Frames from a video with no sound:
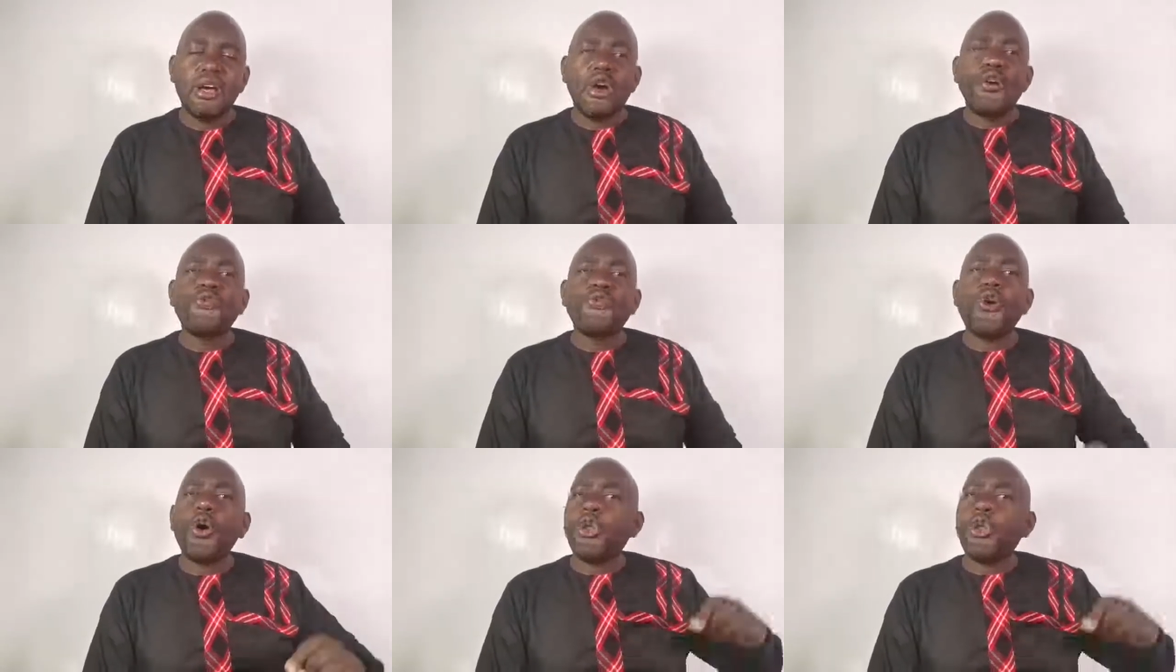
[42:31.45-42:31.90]

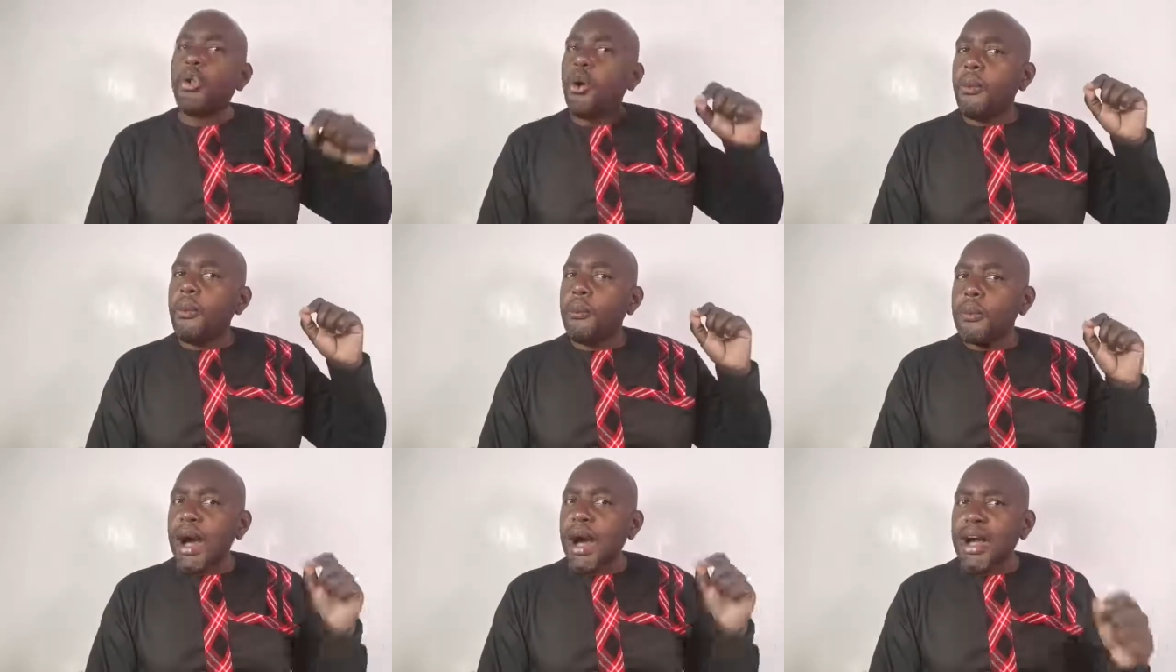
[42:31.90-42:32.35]
For
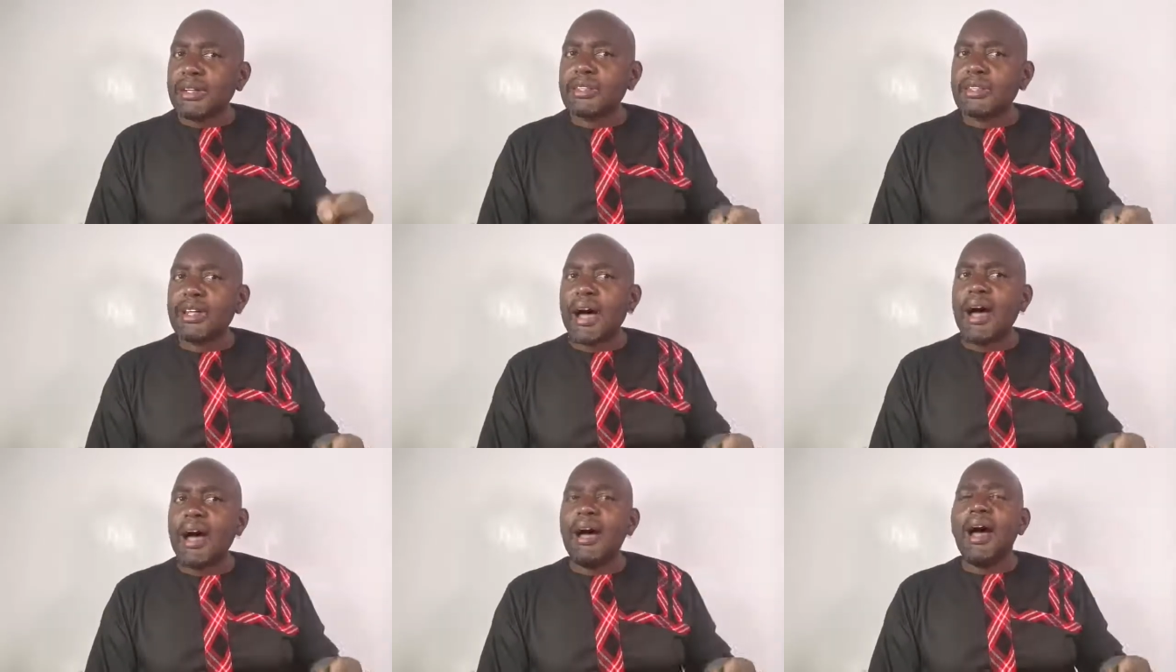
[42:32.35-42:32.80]
no
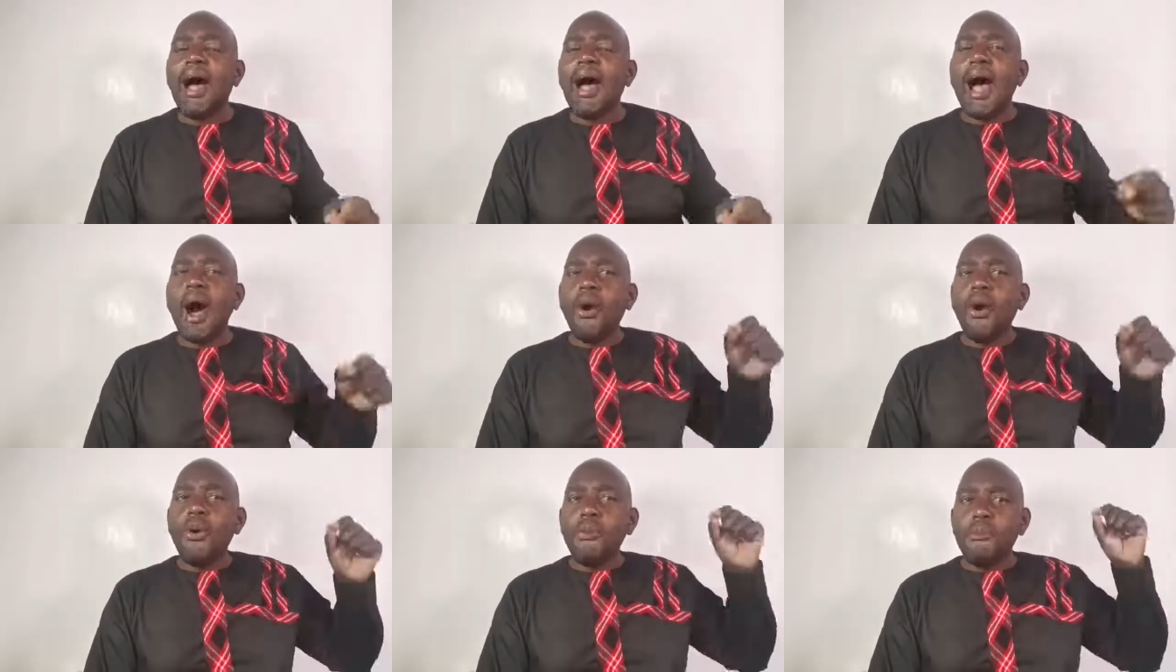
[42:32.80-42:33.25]
matter
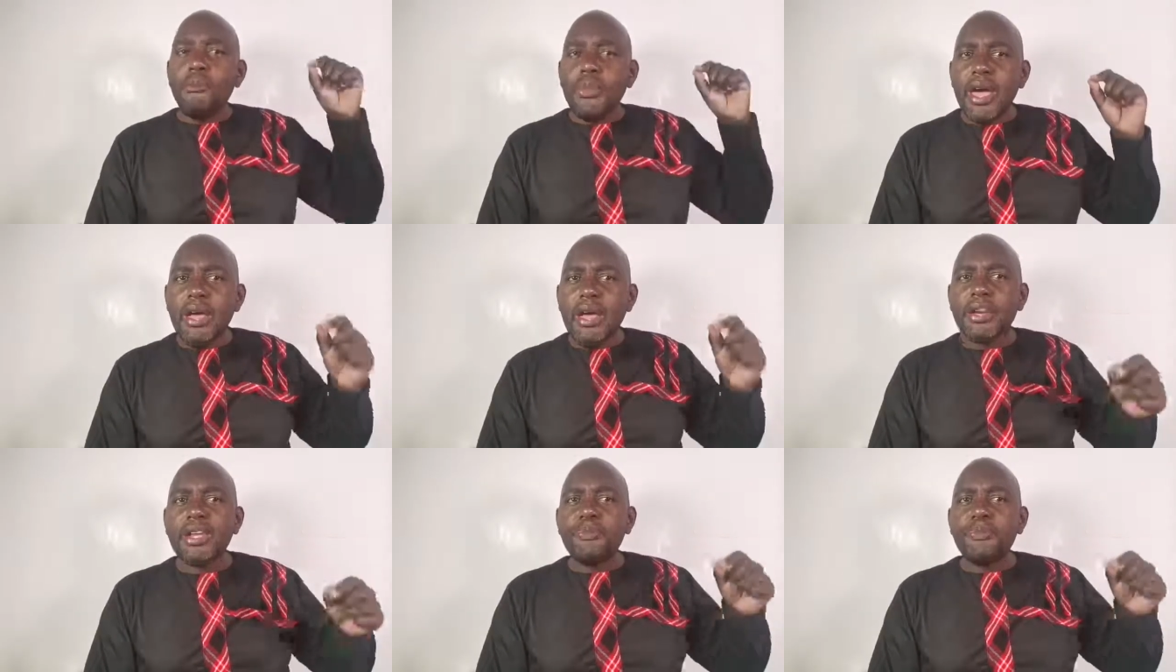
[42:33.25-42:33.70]
how
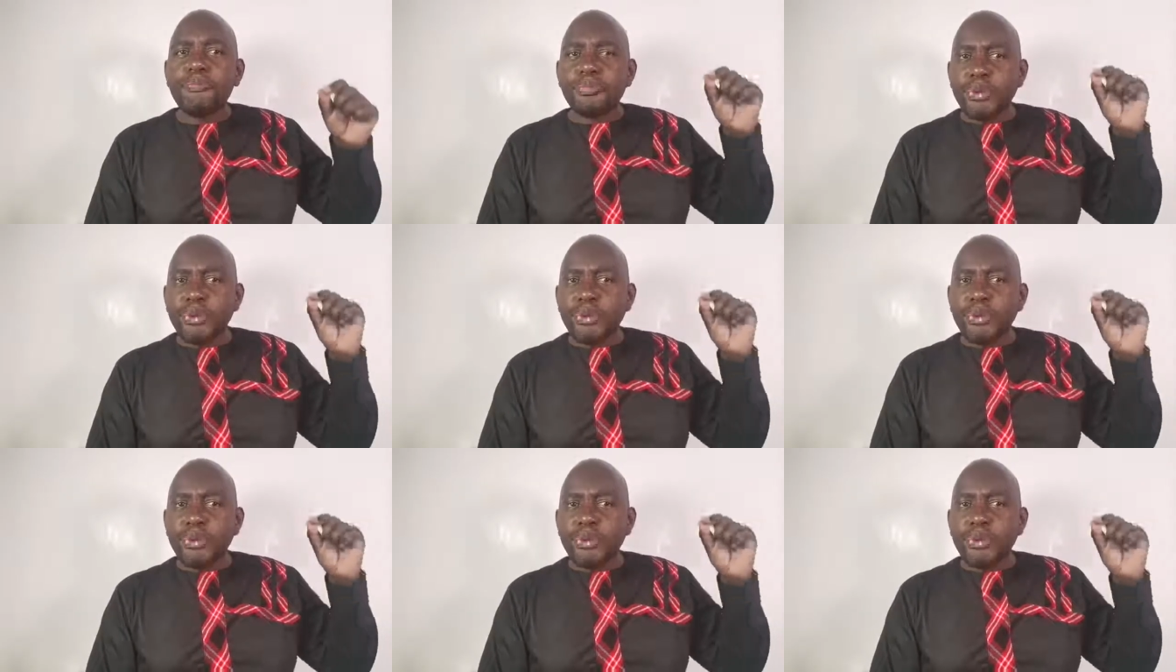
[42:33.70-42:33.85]
many